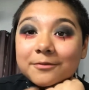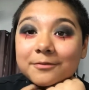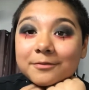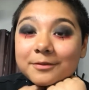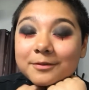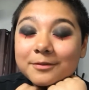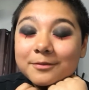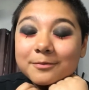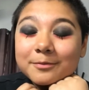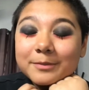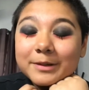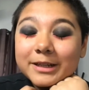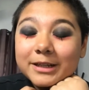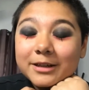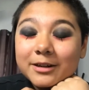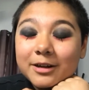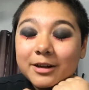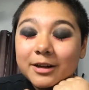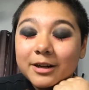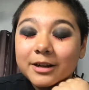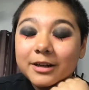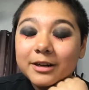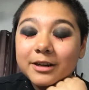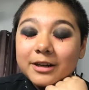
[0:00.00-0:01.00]
Oh my
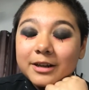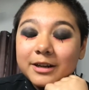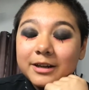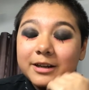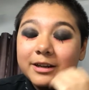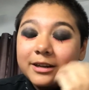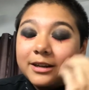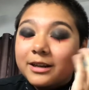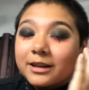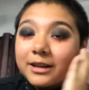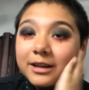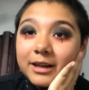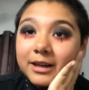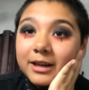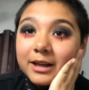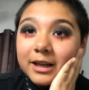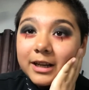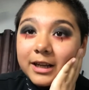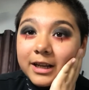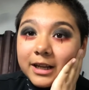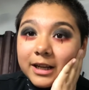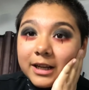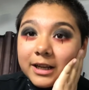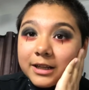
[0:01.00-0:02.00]
god.
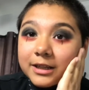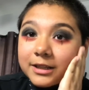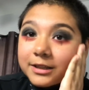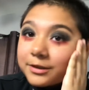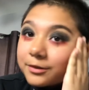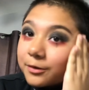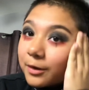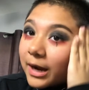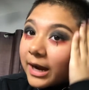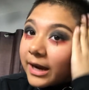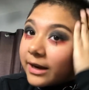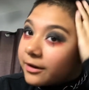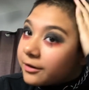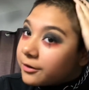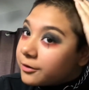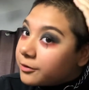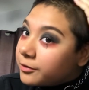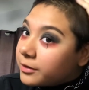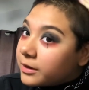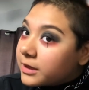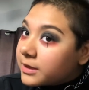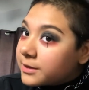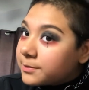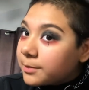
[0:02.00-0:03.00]
So I had to
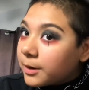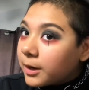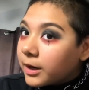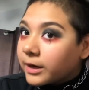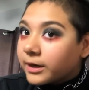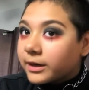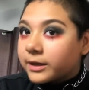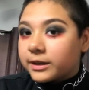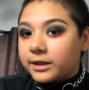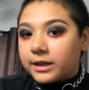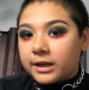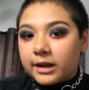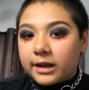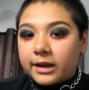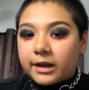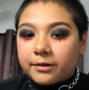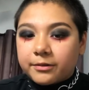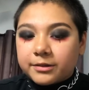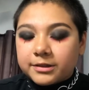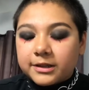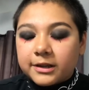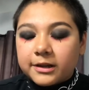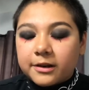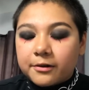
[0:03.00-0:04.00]
do this part, and I
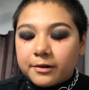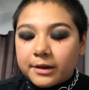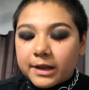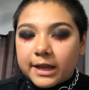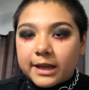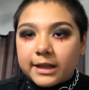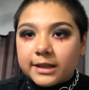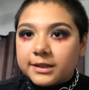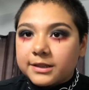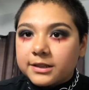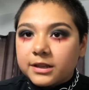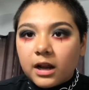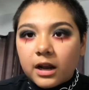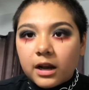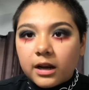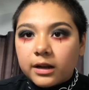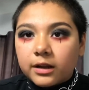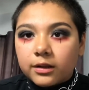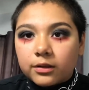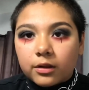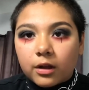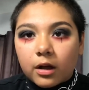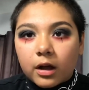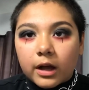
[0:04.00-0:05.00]
was like, okay, it's not
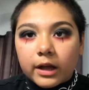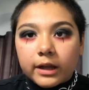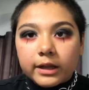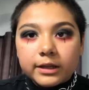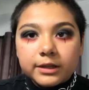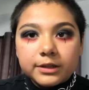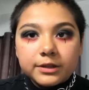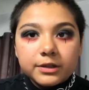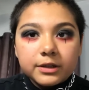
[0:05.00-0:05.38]
a lot.